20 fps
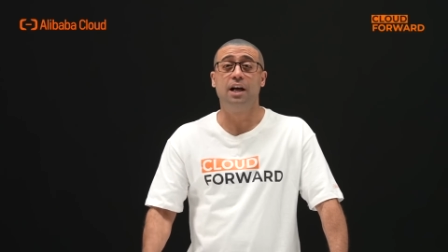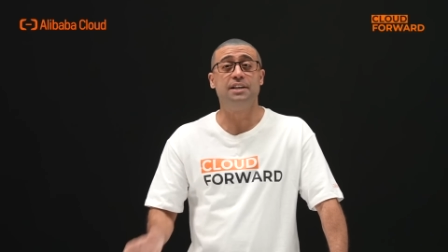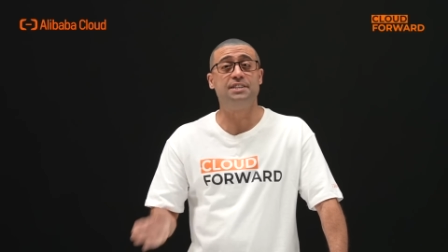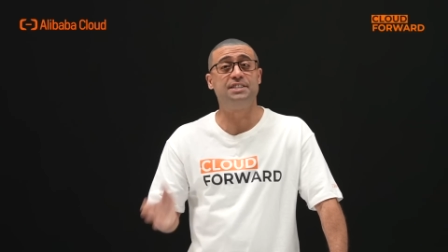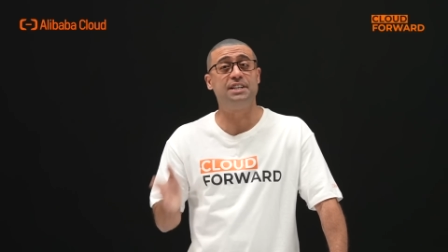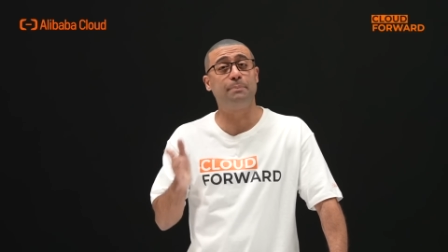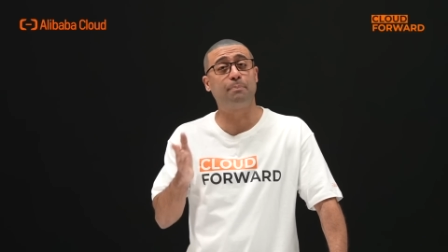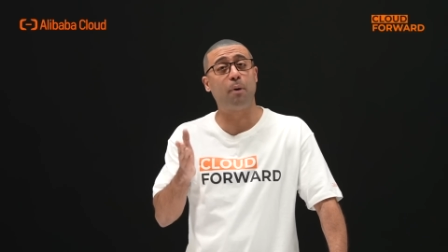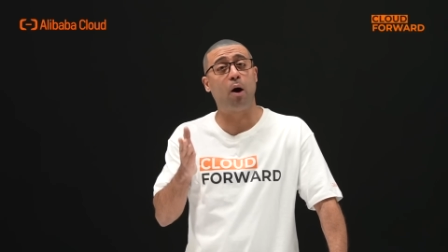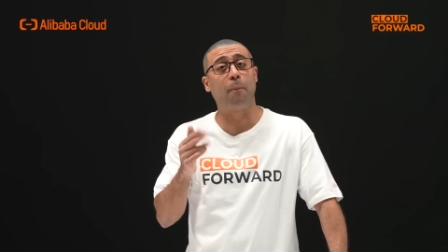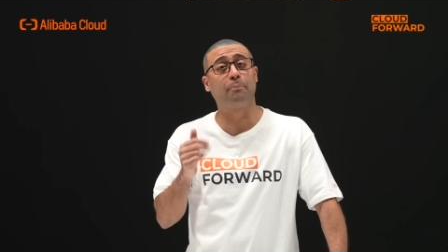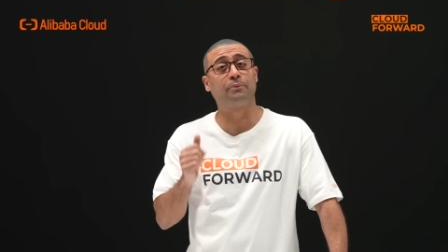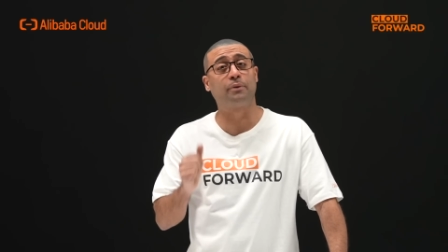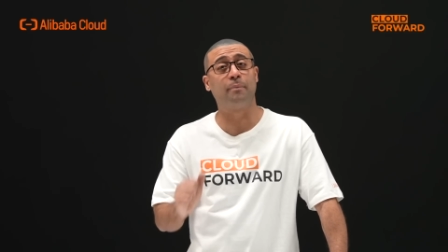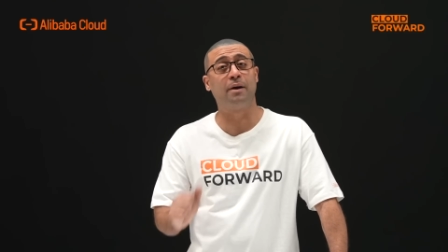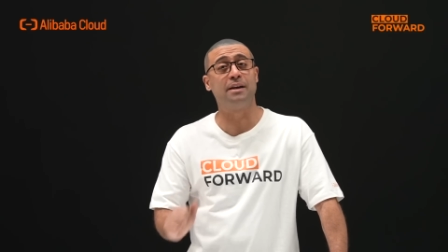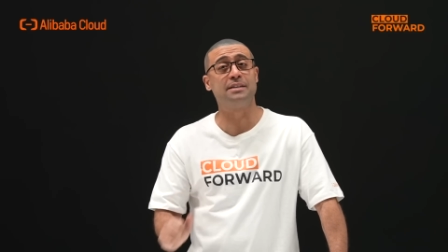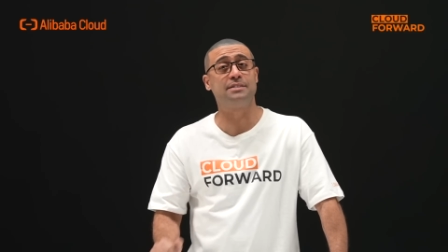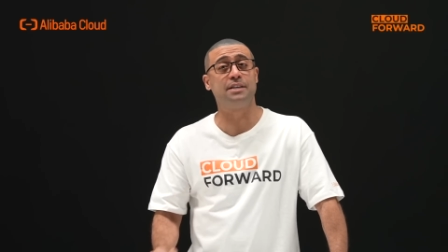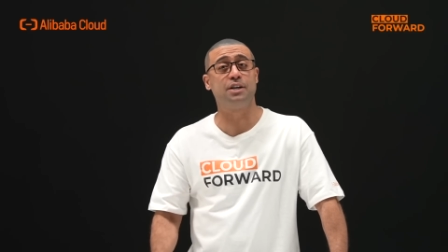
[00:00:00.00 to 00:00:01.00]
deep
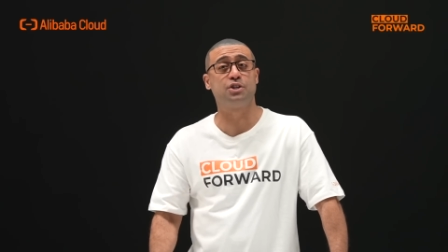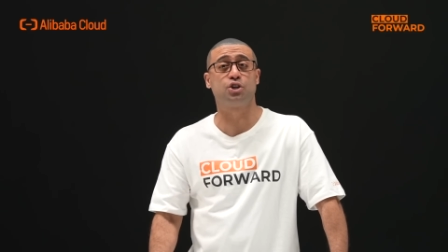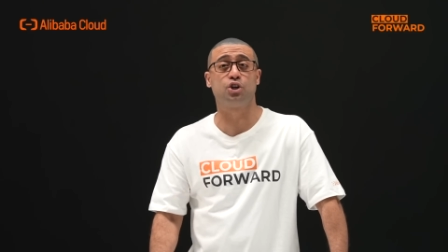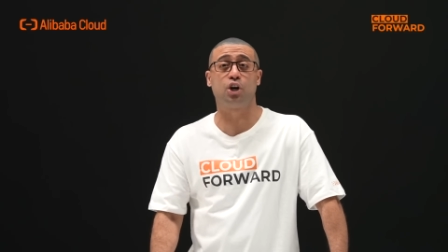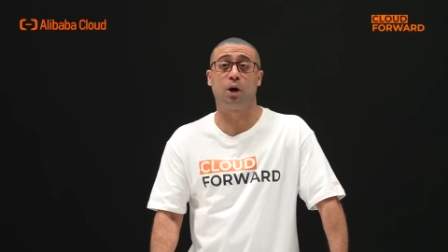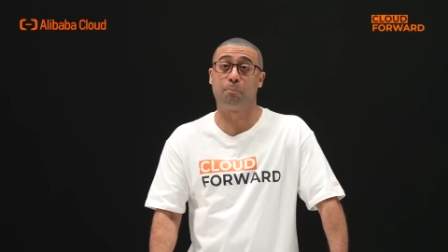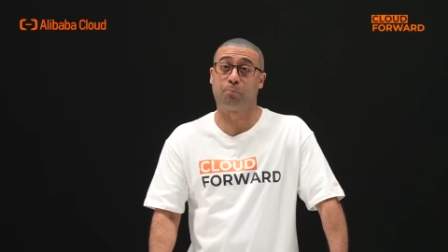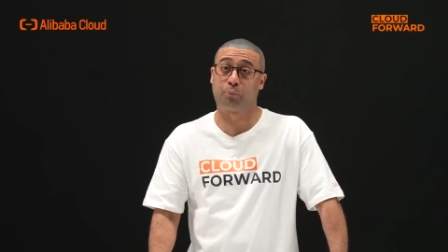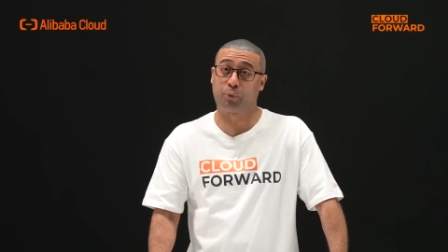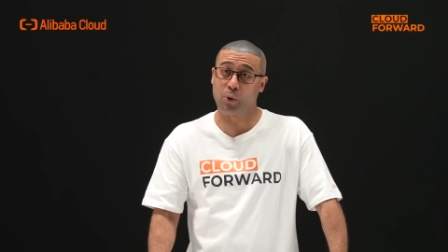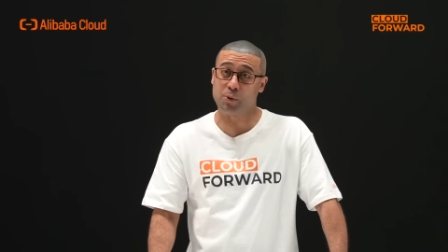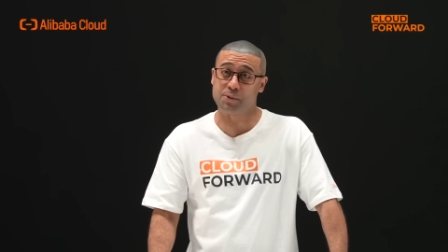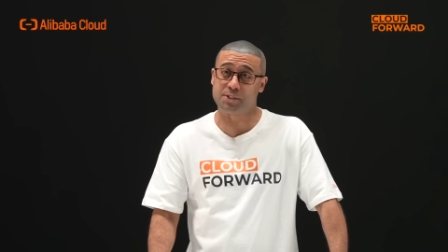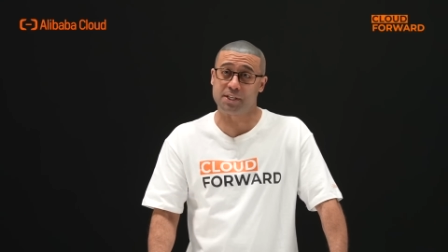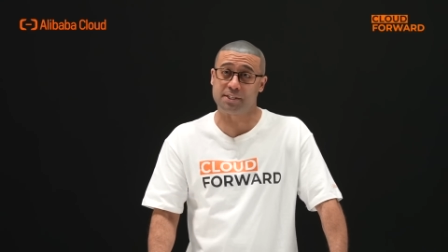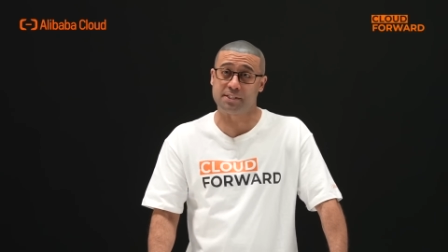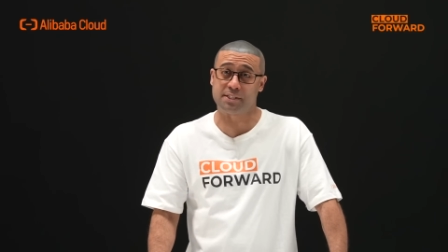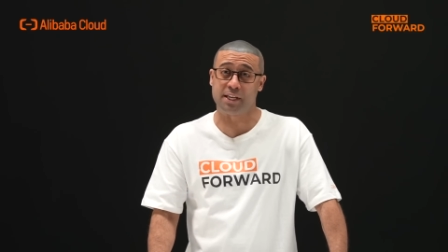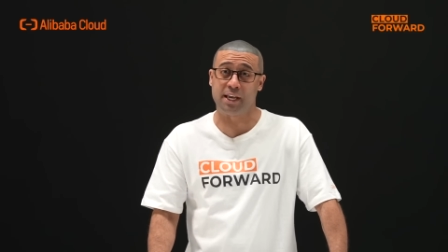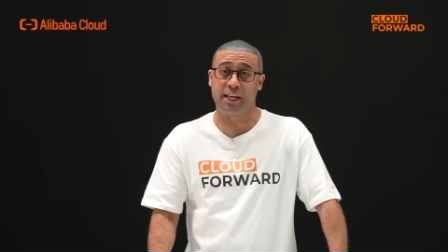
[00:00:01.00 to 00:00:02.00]
optimization on
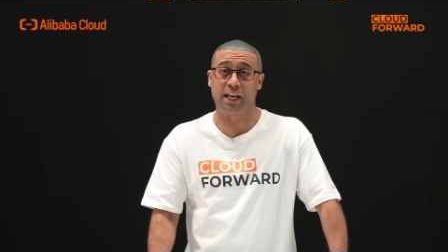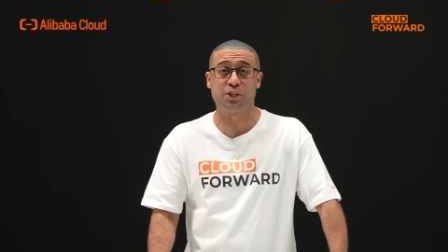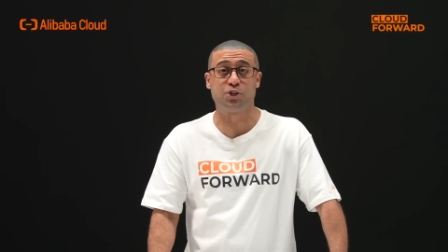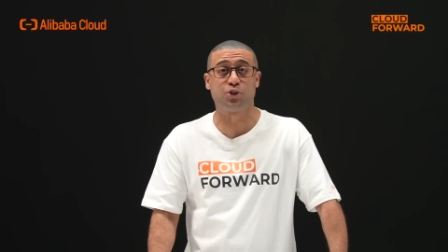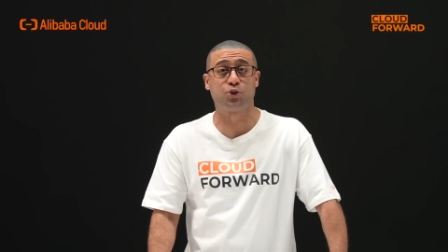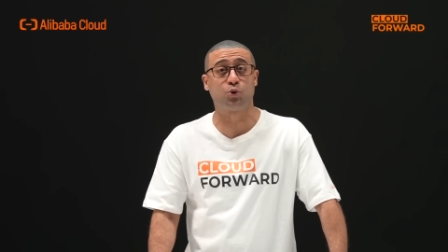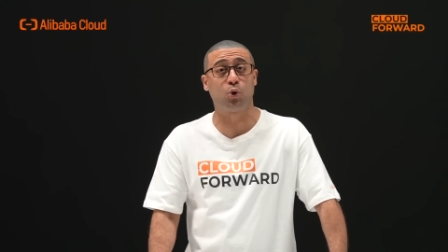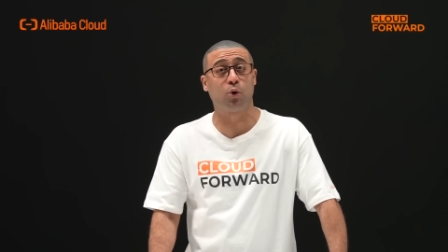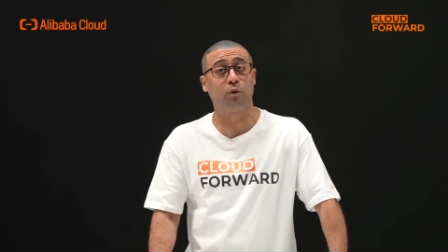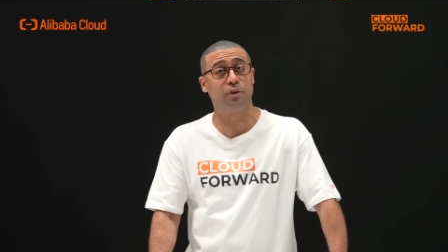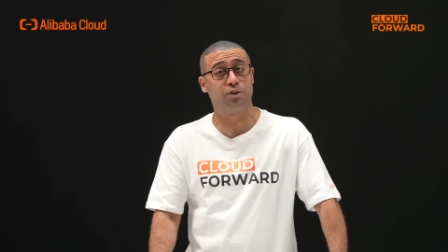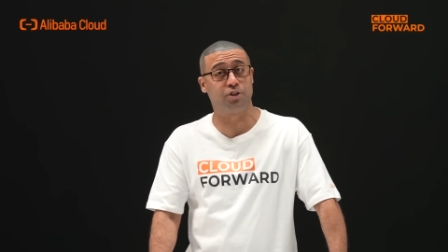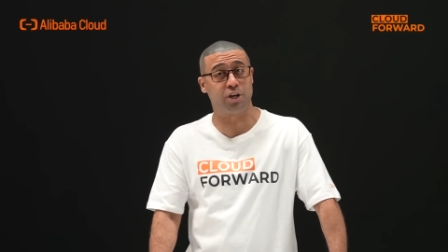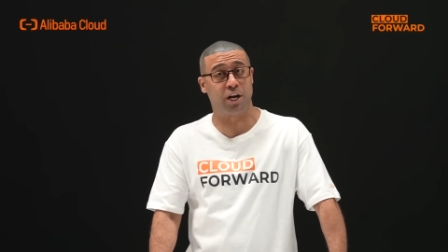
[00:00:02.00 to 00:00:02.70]
processing and storage